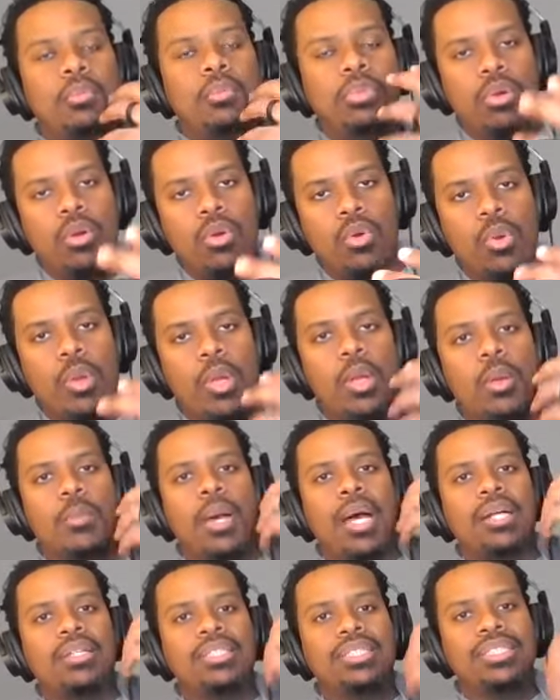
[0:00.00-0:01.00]
program,
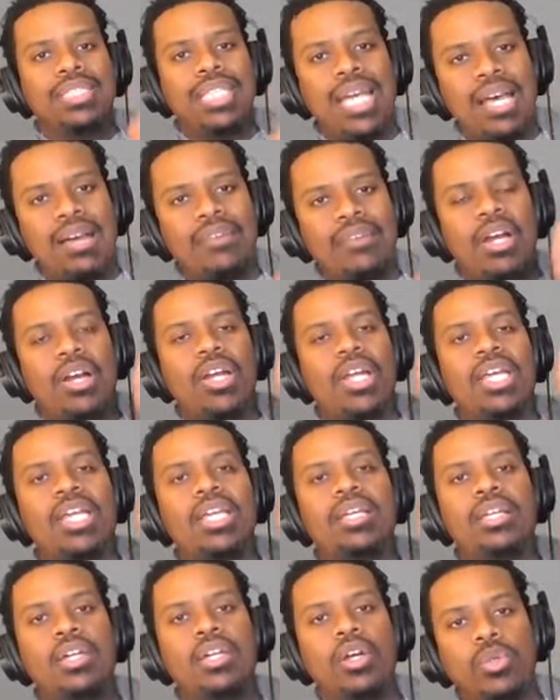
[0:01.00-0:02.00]
our staff, our
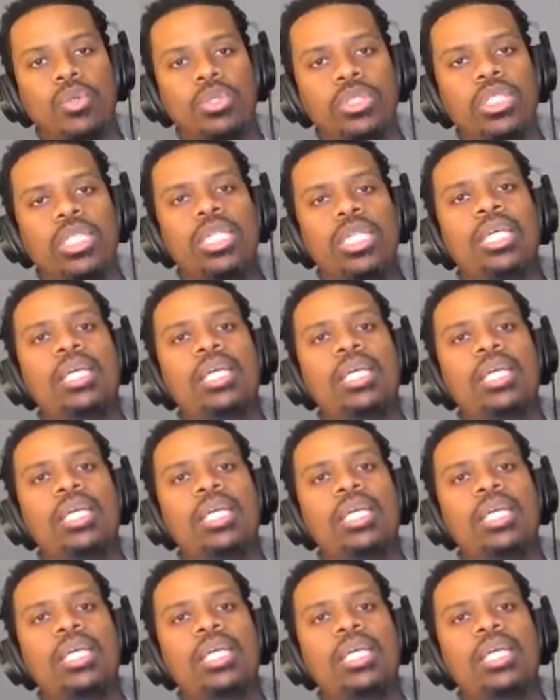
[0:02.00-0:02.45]
head coach,